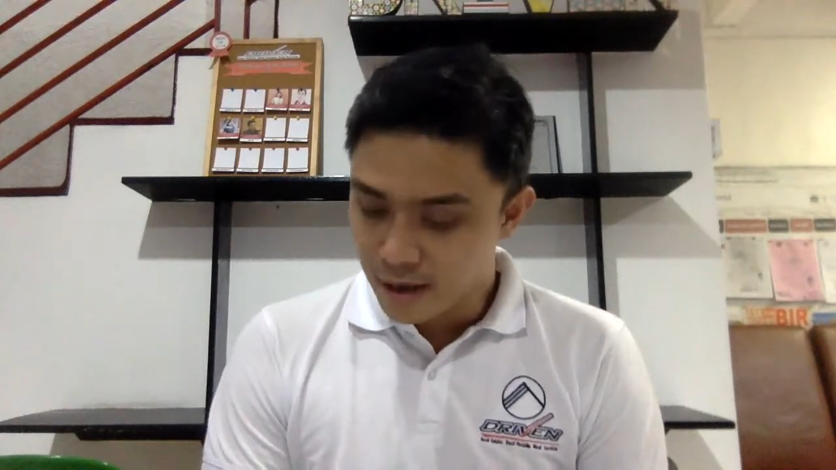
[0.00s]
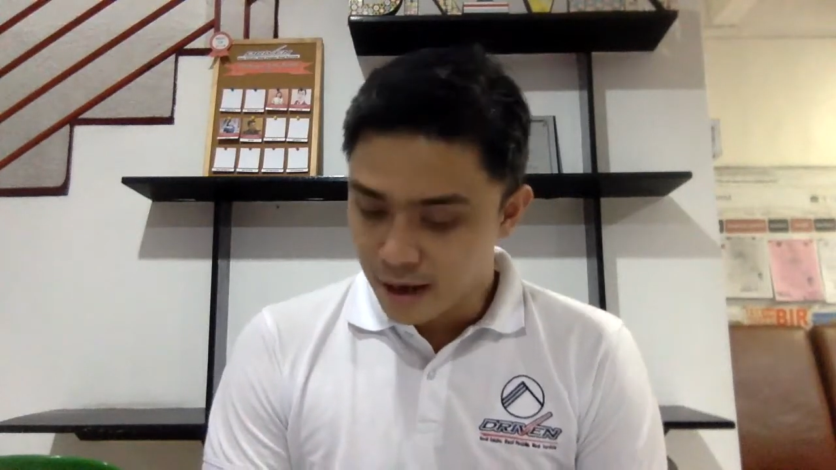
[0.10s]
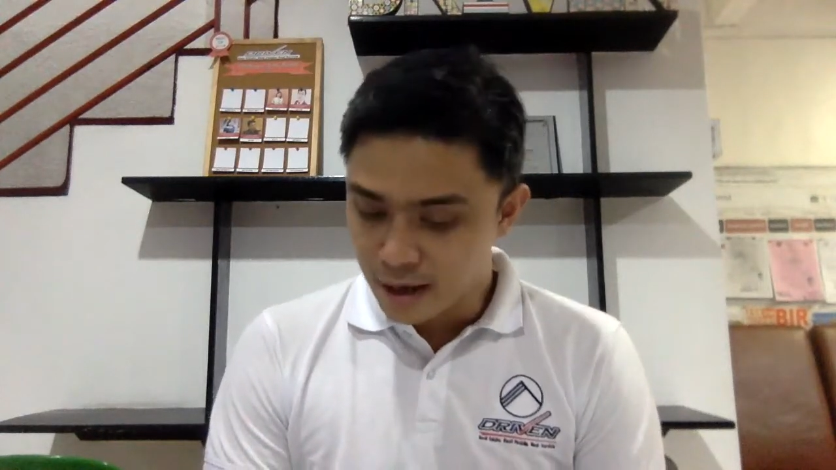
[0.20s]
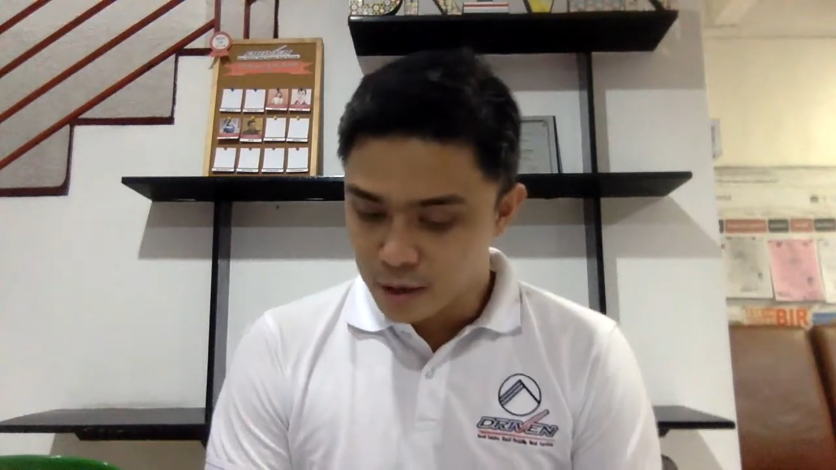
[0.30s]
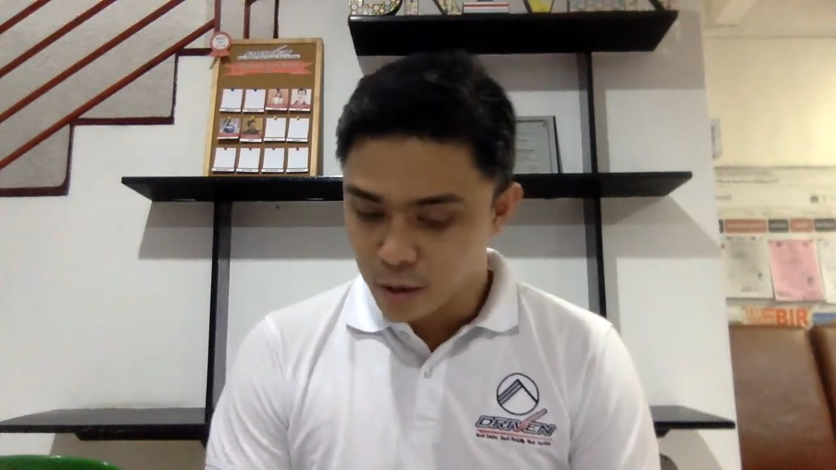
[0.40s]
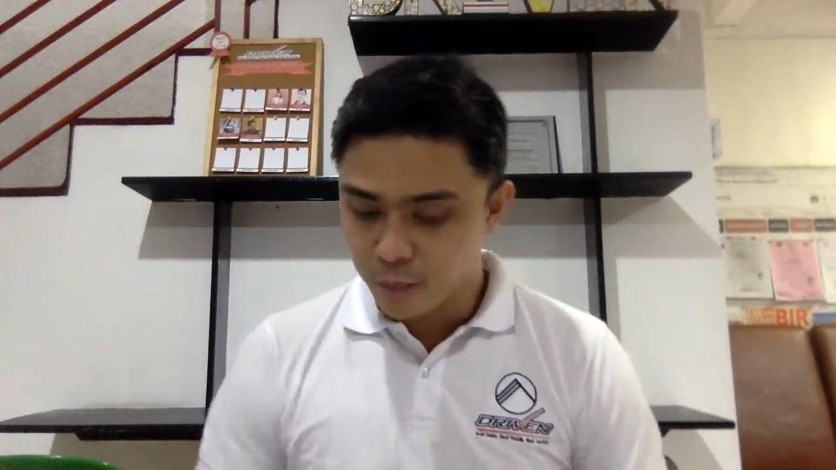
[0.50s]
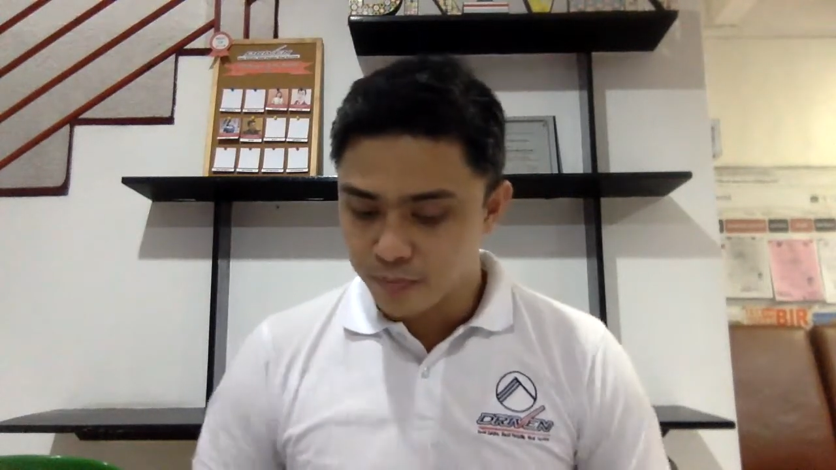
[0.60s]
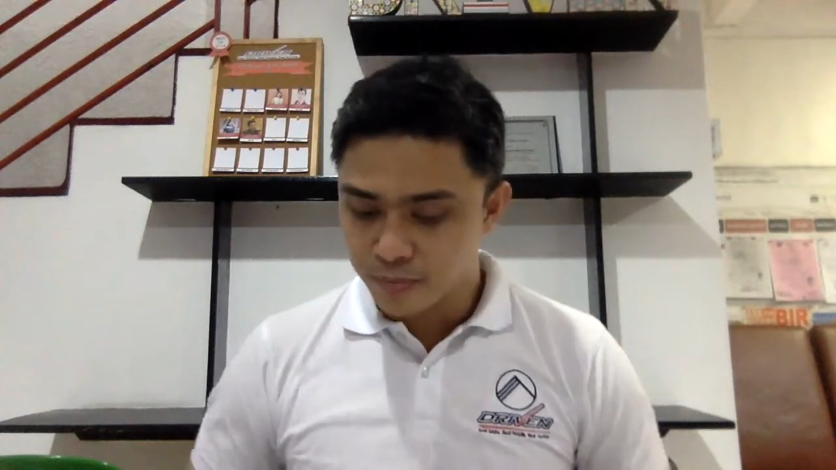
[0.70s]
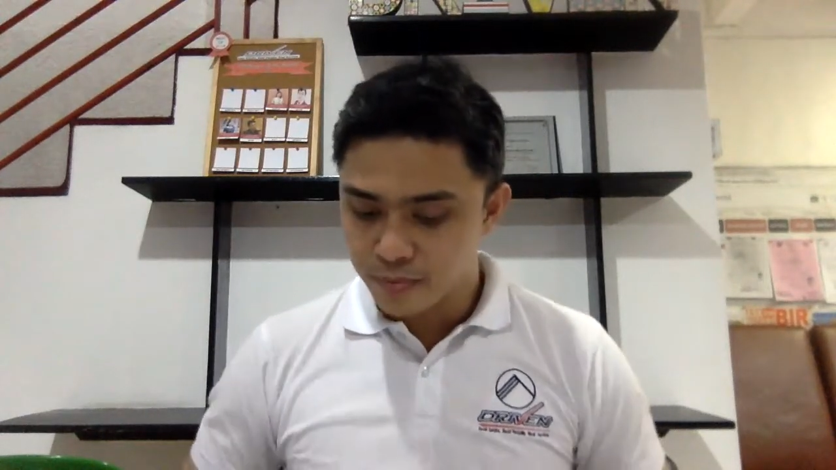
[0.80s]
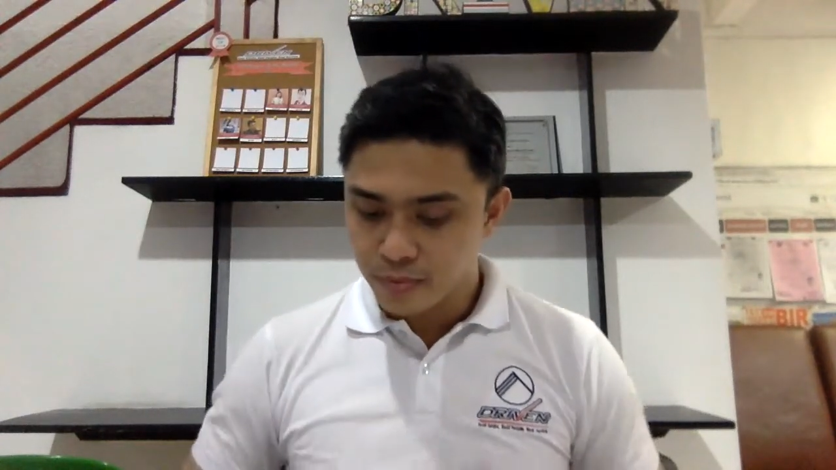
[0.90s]
Right?
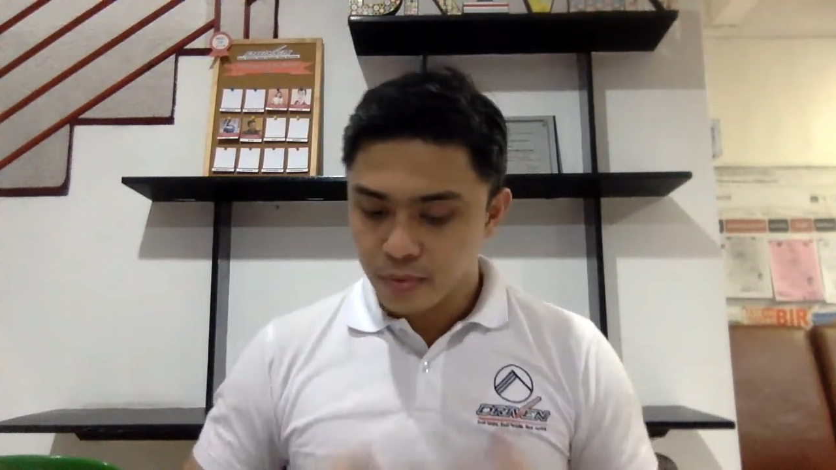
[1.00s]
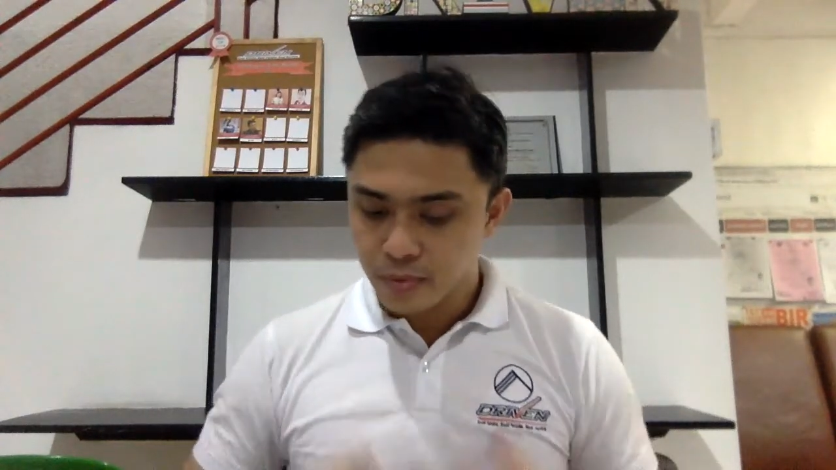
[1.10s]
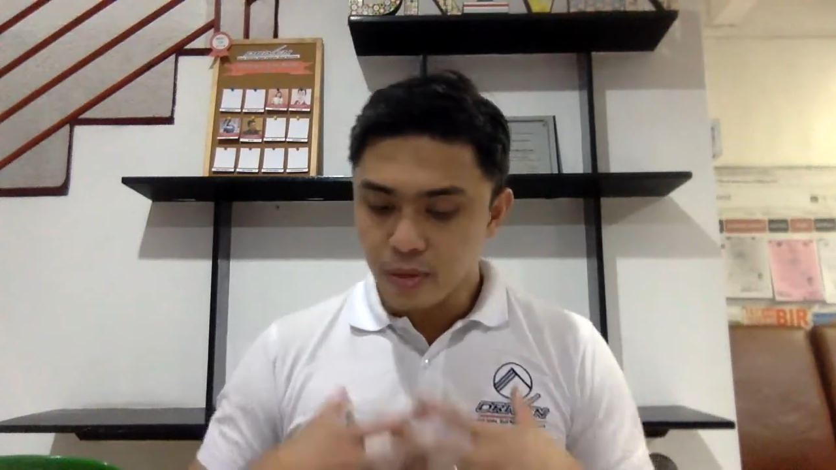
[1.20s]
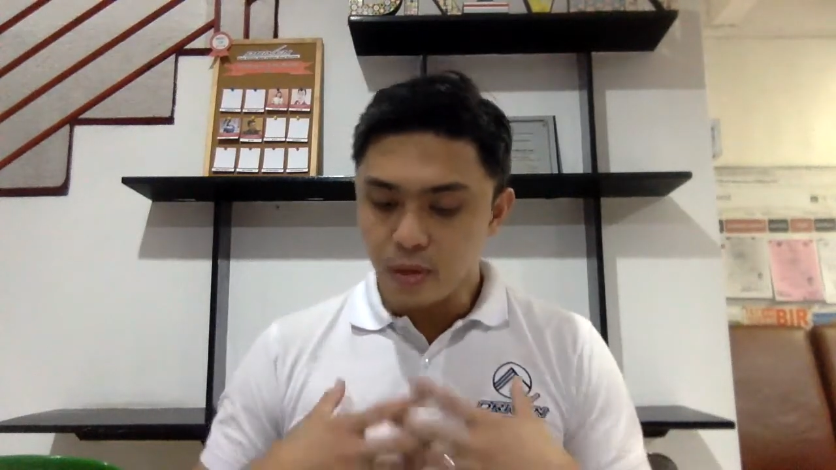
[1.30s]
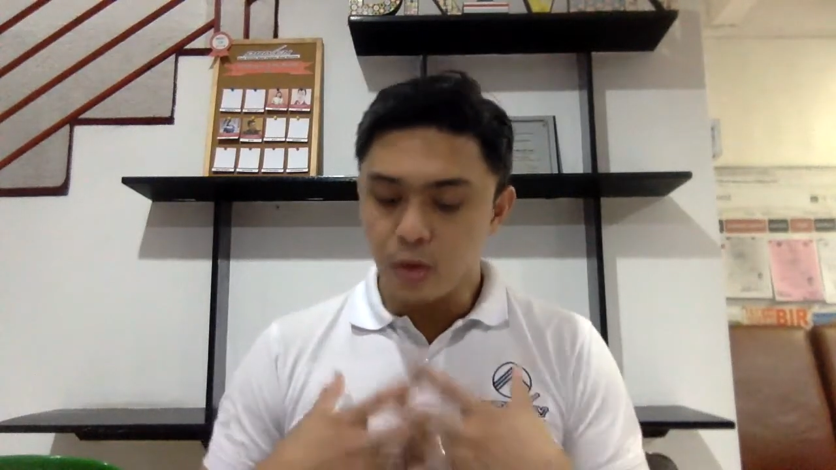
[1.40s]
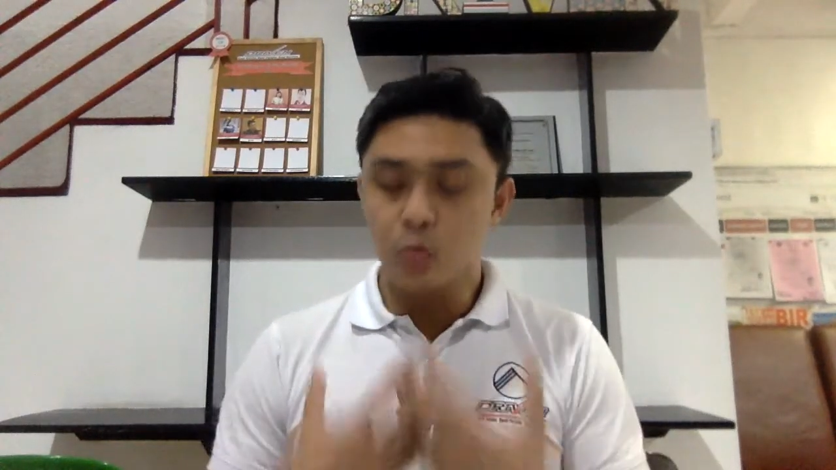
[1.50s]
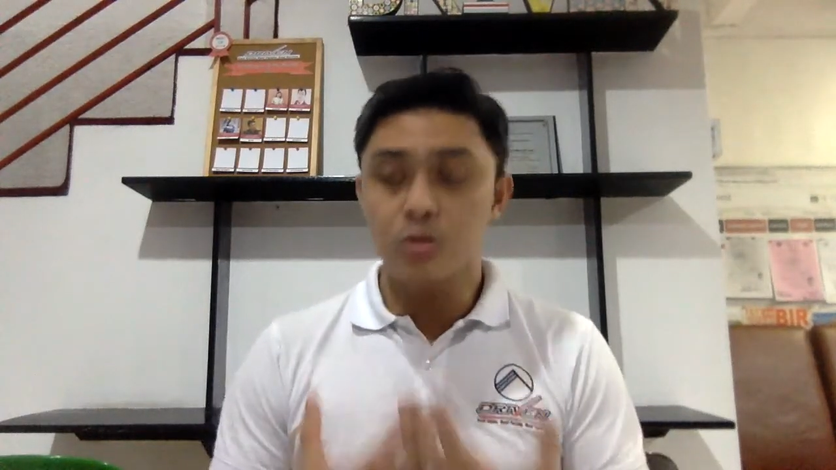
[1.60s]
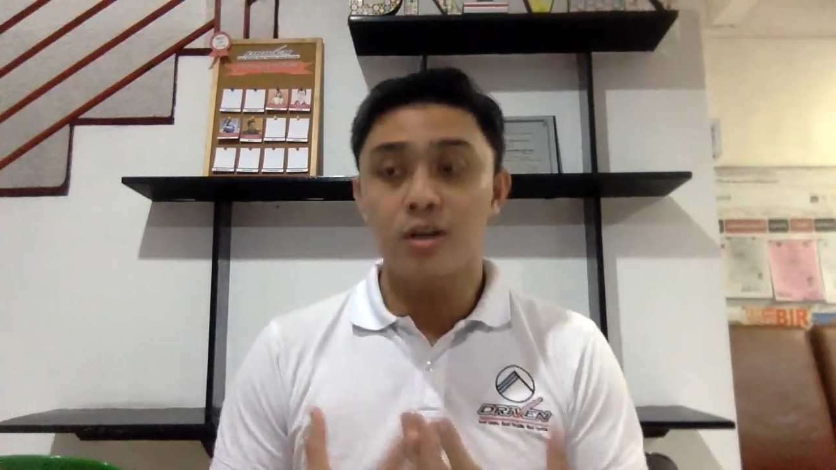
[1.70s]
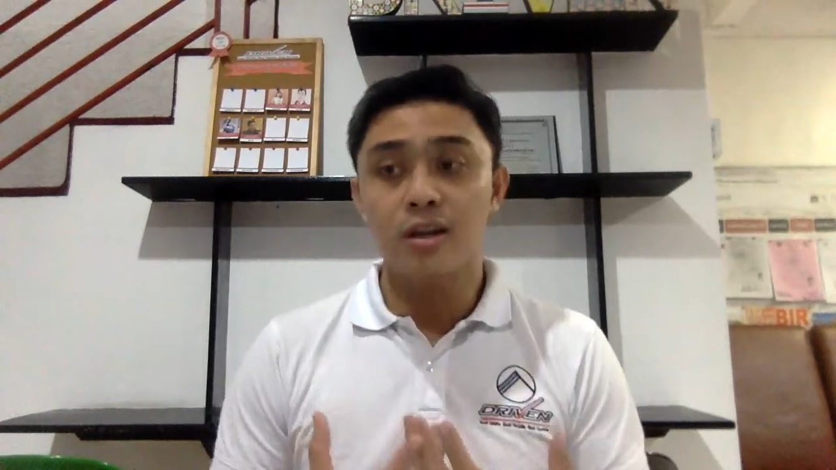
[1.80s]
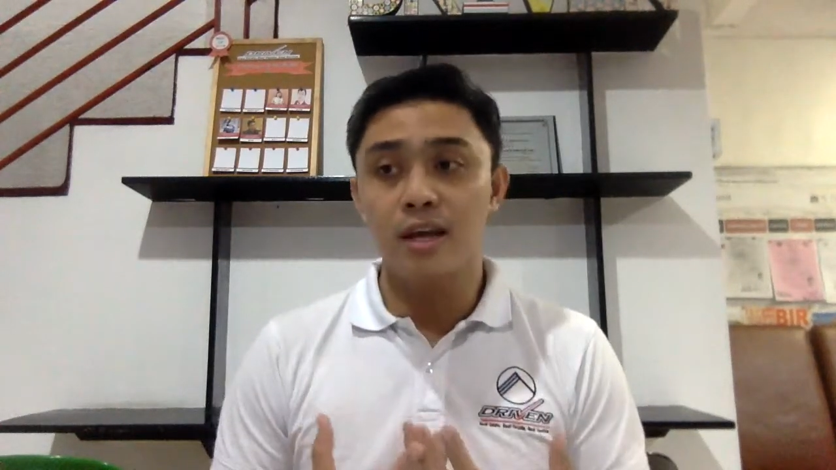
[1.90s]
So those
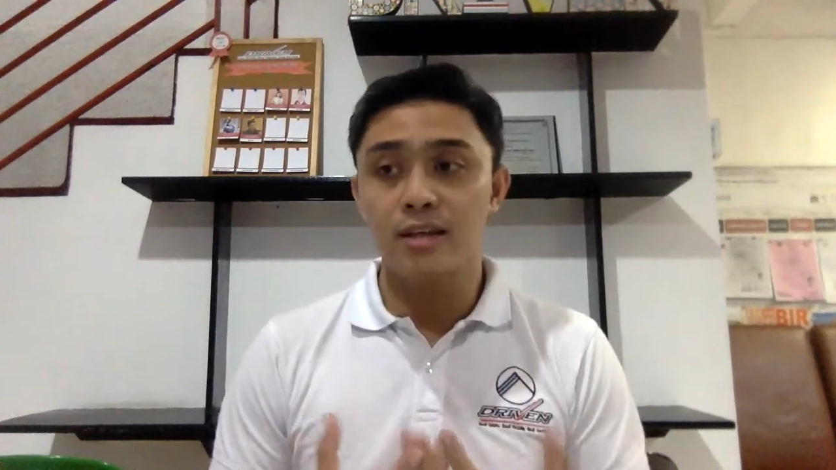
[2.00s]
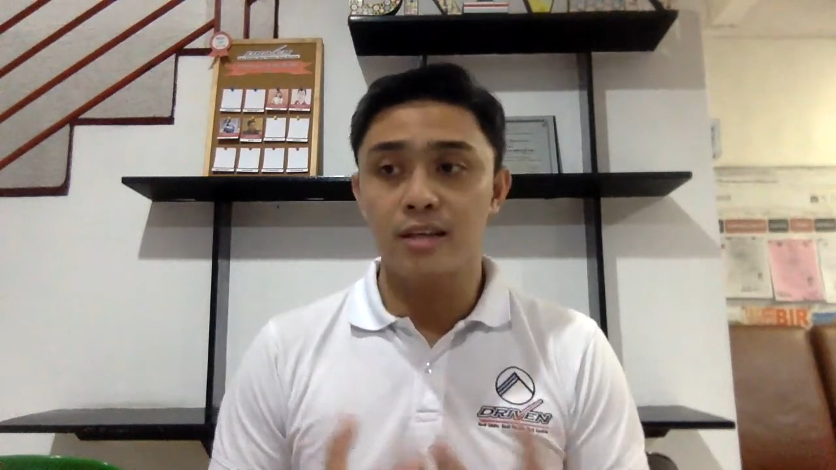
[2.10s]
are the things.